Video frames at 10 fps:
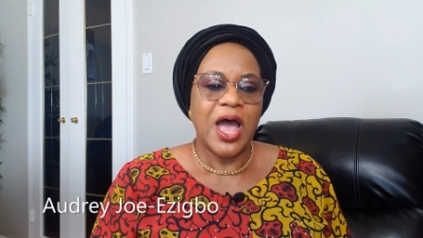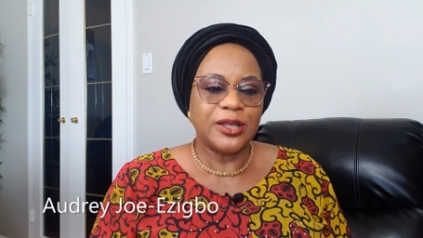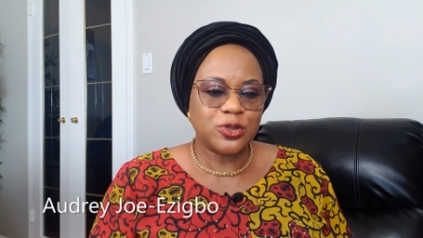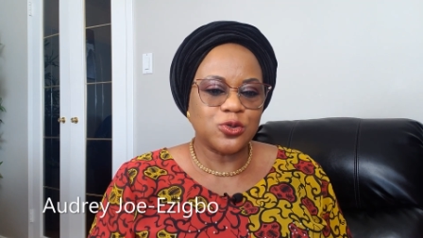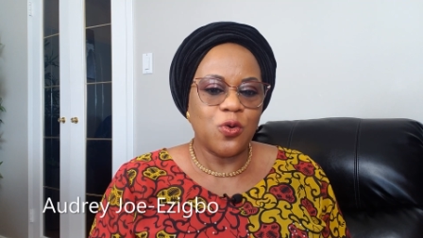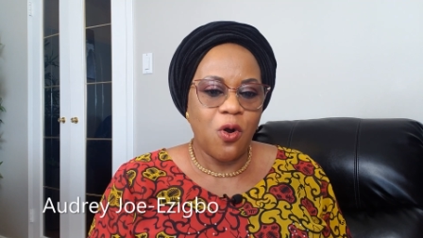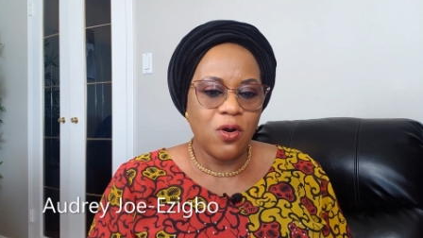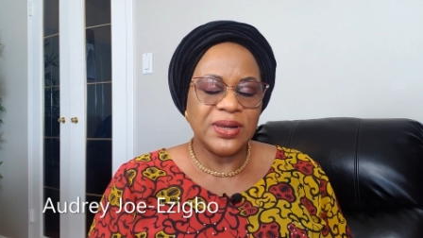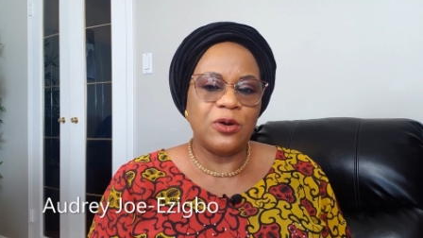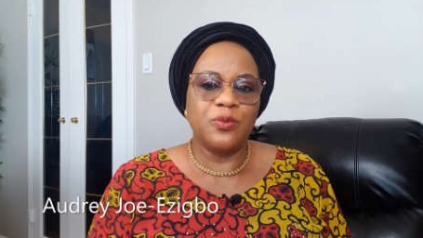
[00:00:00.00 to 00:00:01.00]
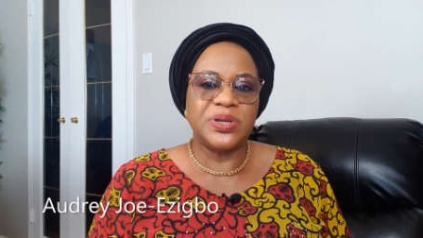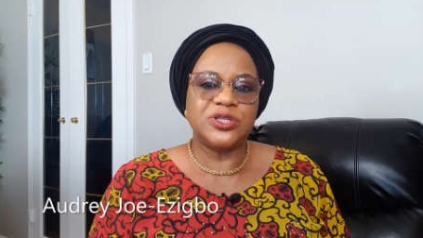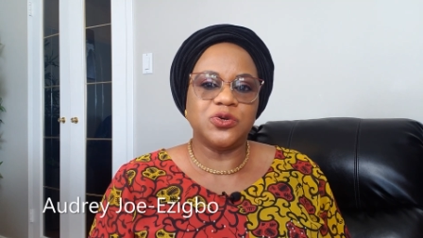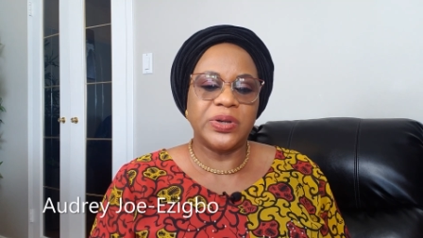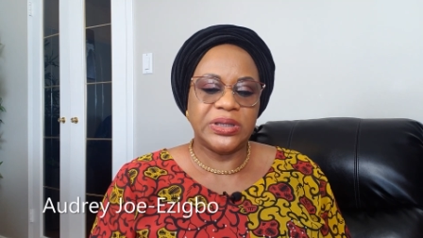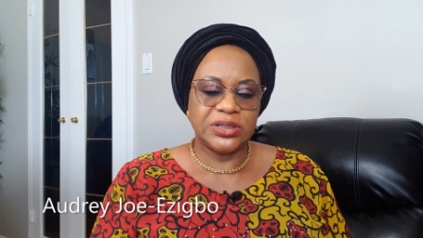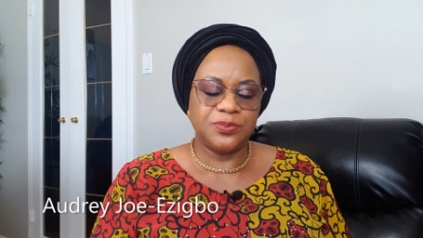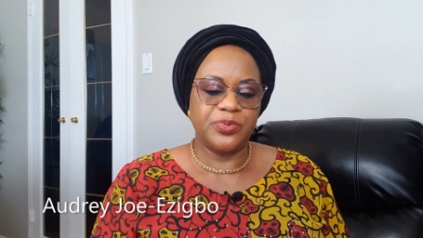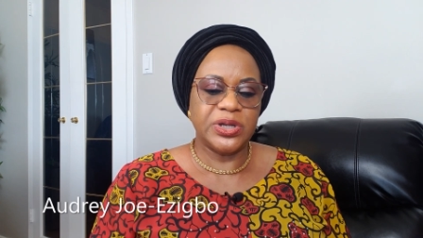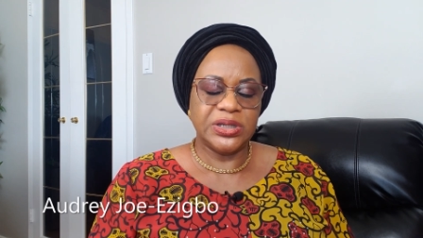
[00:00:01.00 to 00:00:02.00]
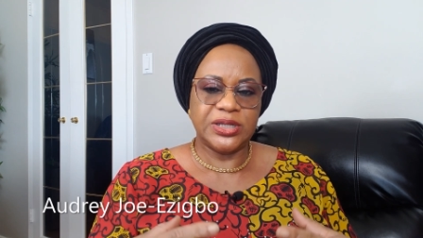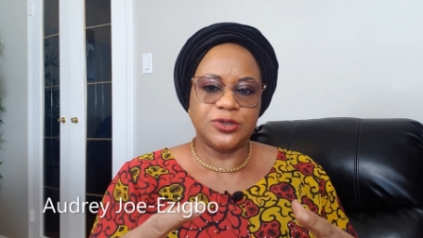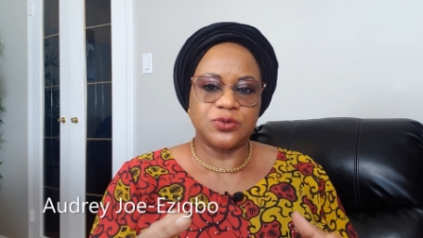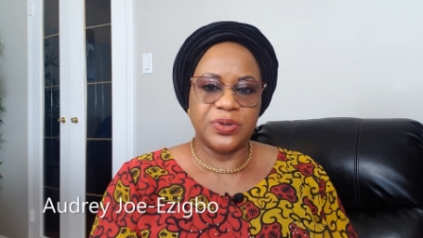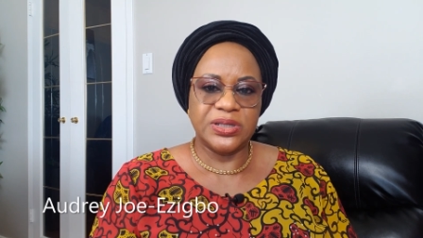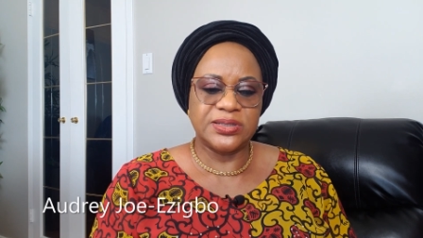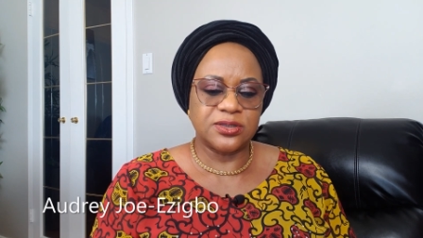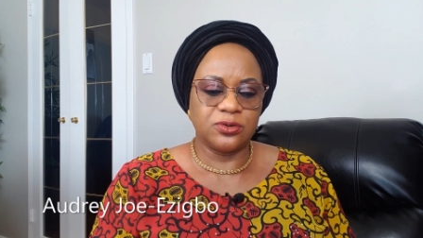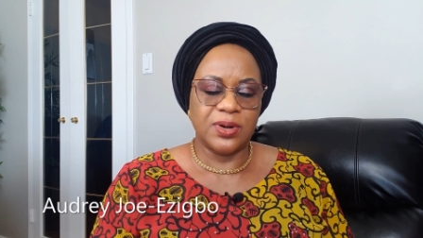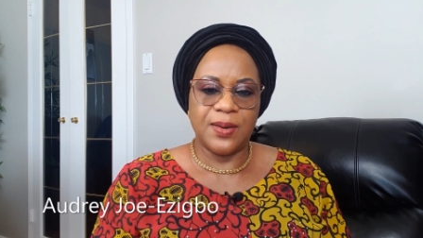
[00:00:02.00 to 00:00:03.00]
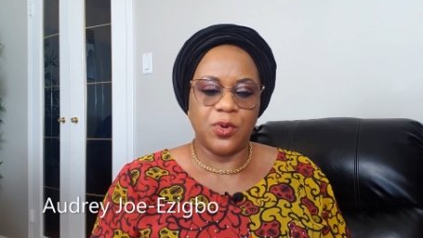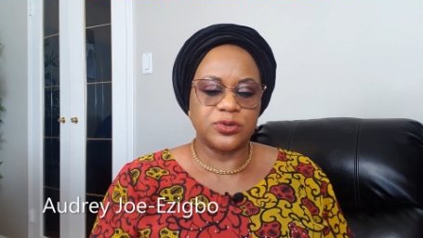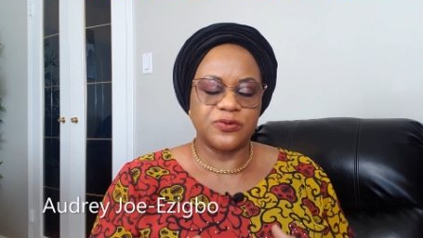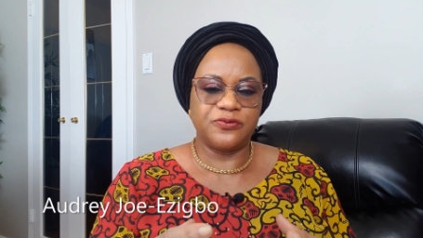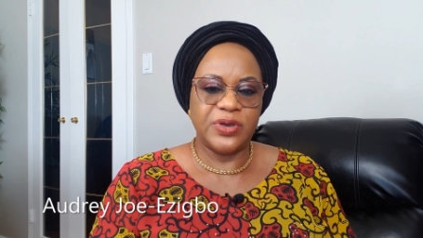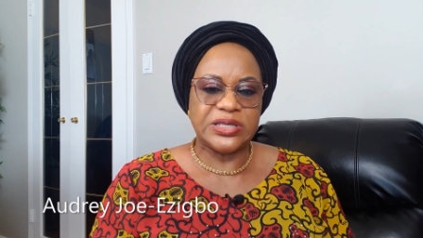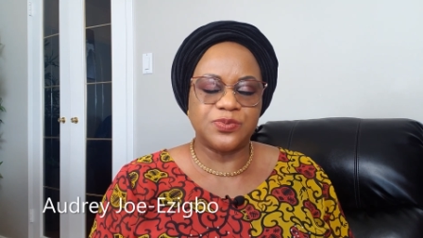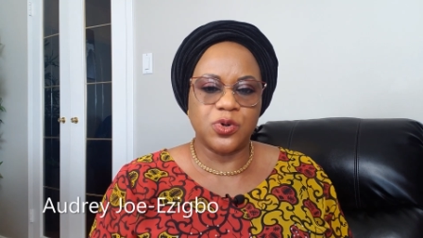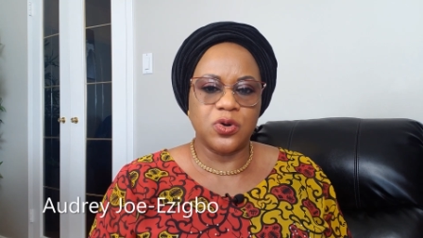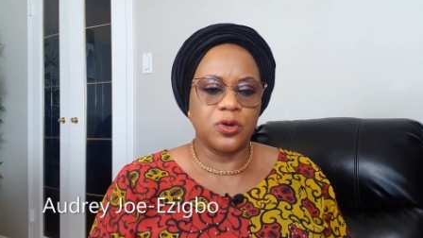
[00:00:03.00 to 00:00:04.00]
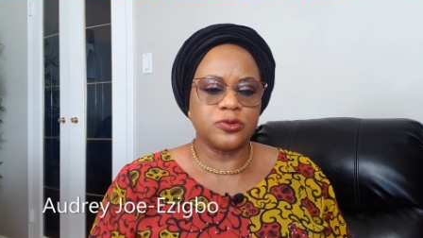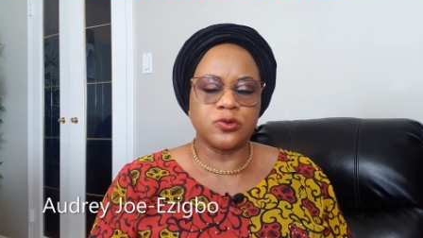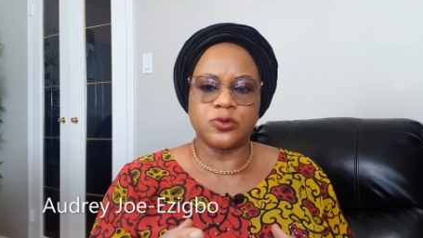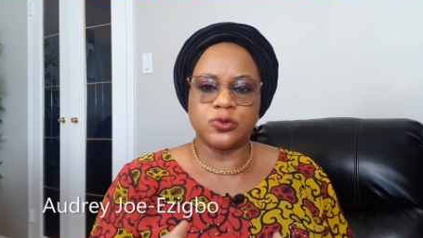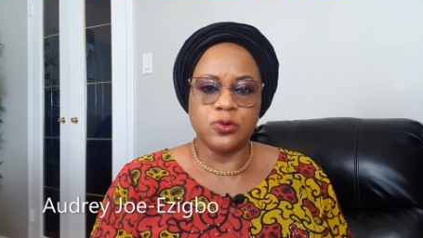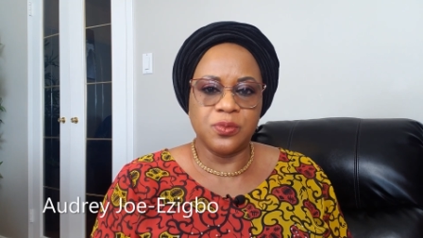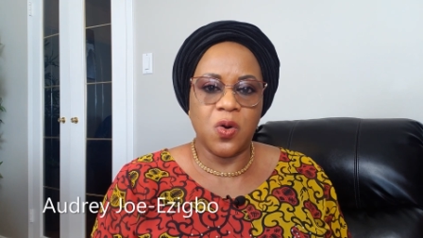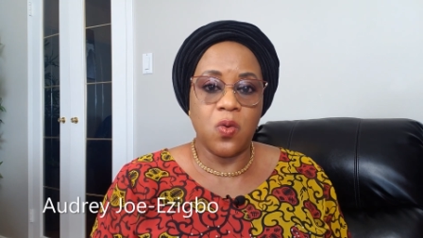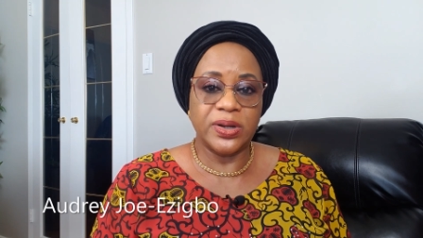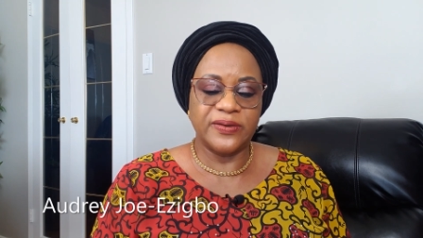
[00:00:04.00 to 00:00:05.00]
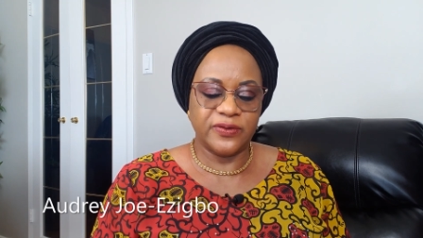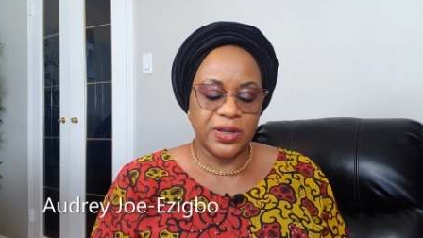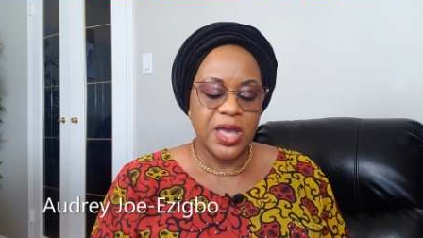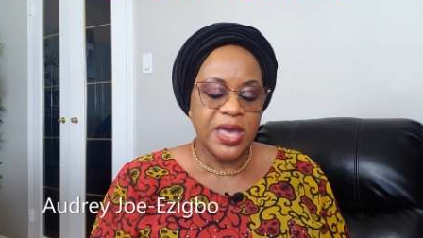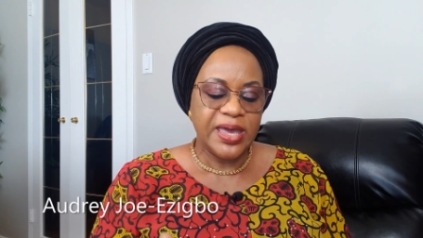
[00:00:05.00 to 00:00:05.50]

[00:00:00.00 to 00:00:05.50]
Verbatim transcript: And so all I will be doing in bringing it to Instagram or to Facebook or to Zoom or whatever